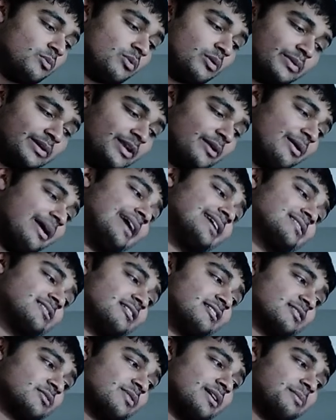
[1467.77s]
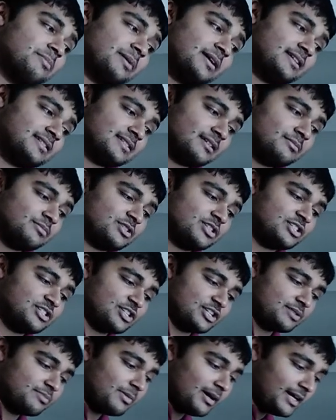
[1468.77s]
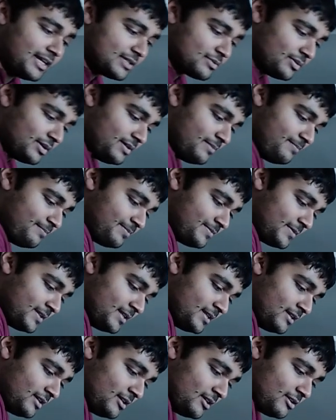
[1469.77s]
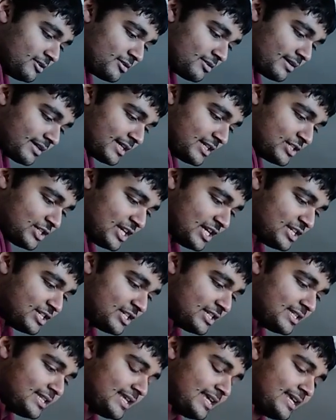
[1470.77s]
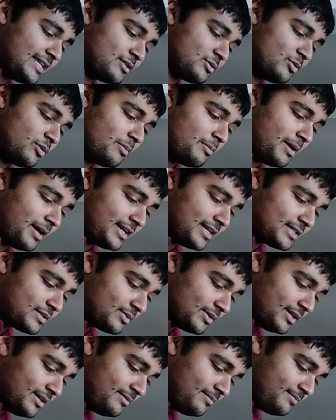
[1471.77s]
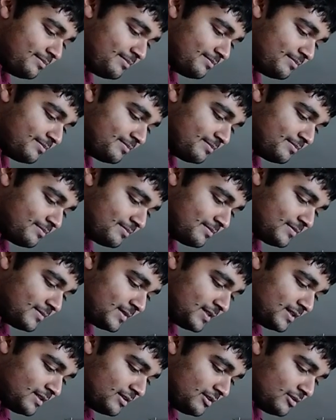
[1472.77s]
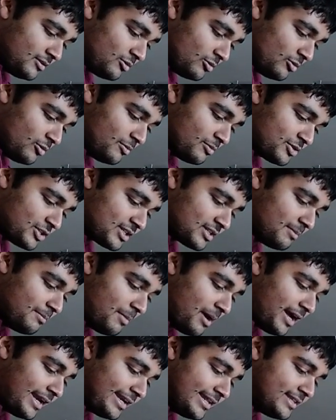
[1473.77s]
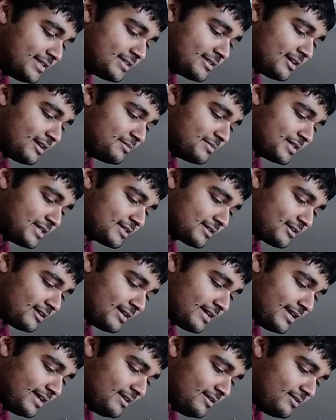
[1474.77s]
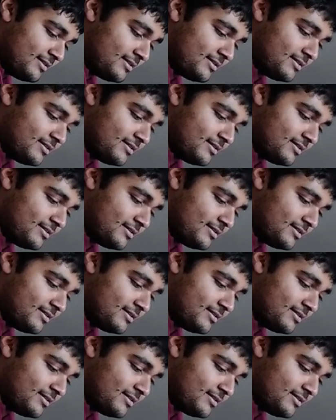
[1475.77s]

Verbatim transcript: Well, we know xr squared by assumption is just minus 1, so I can change this here to a minus 1, or just a minus times this guy here.